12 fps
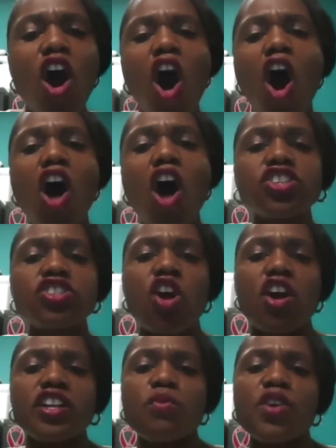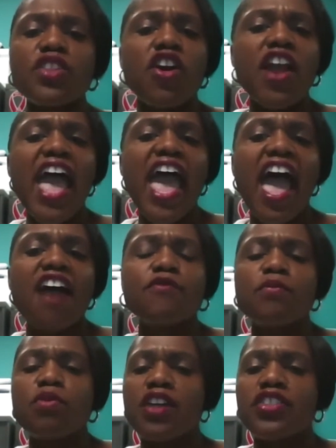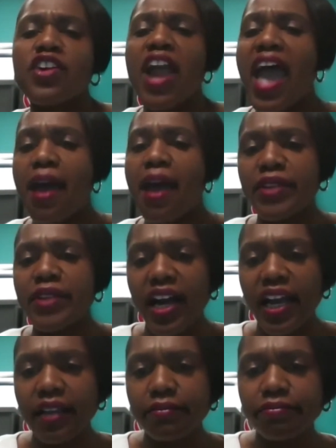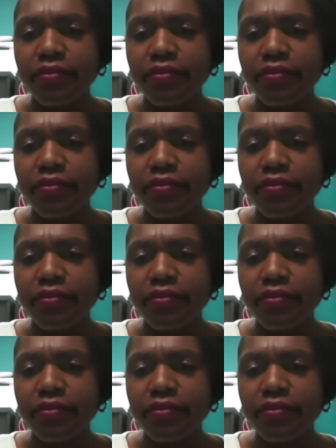all started with her half-brother Amnon.